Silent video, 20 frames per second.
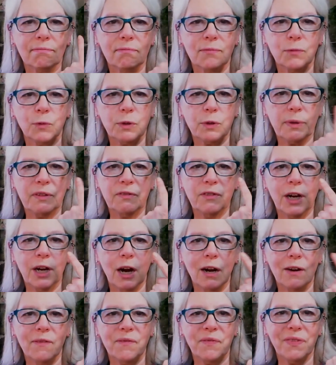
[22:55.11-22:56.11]
where's my
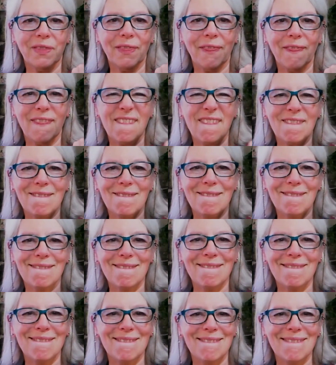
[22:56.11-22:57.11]
finger?
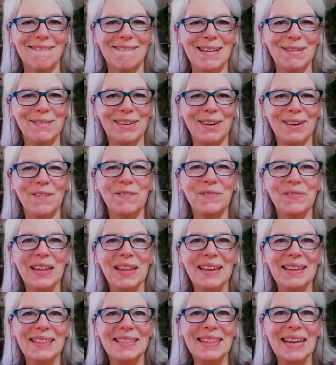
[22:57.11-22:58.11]
There we go.
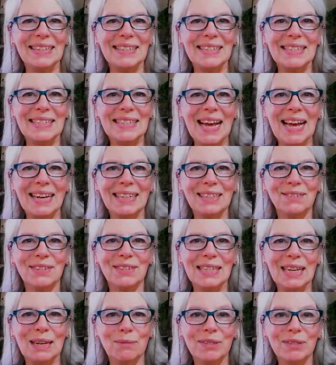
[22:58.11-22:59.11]
That stack of
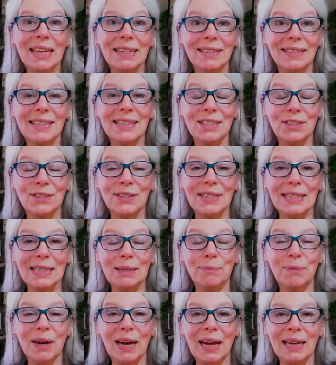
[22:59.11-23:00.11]
stamp sets that you see
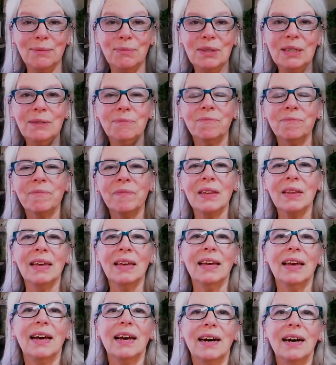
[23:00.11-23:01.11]
behind me,
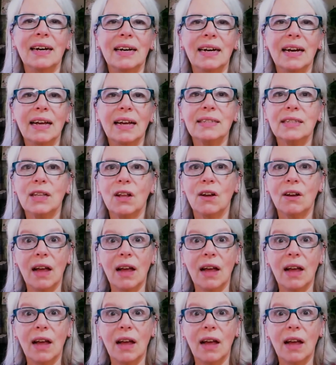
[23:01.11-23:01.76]
as well